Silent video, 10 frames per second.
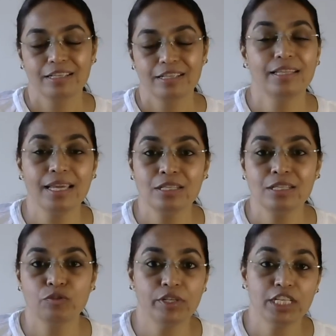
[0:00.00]

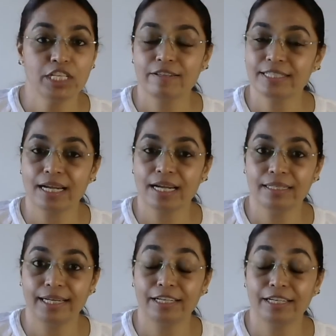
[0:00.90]
Things which have
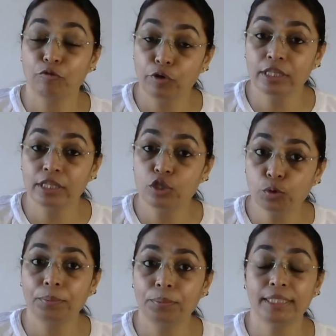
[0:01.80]
started with
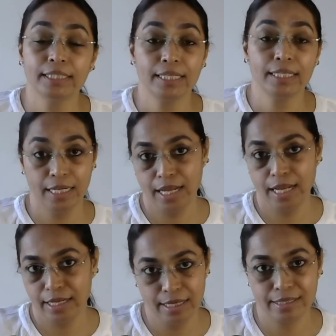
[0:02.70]
Jupiter in
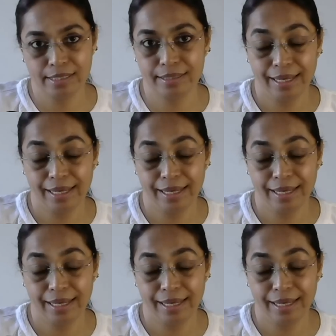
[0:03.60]
Aries